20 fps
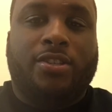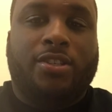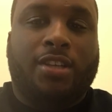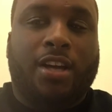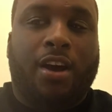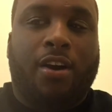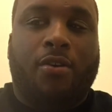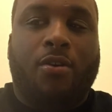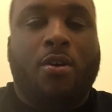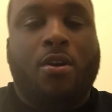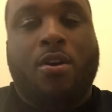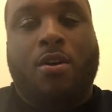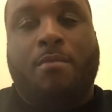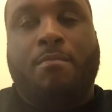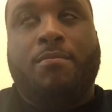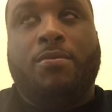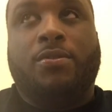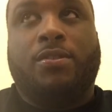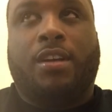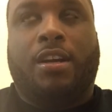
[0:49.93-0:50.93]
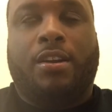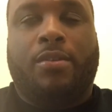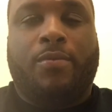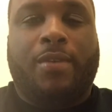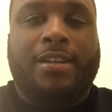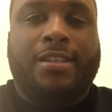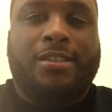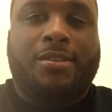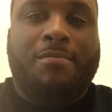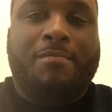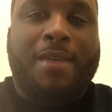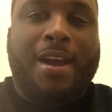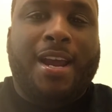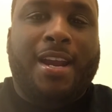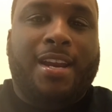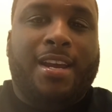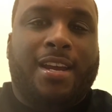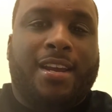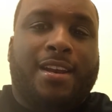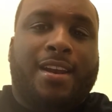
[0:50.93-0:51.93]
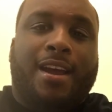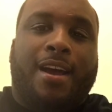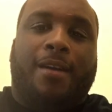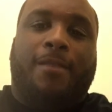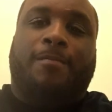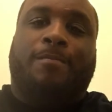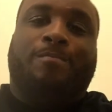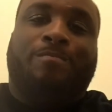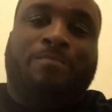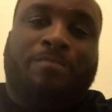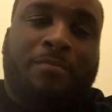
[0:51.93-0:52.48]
So, moves on to WrestleMania now.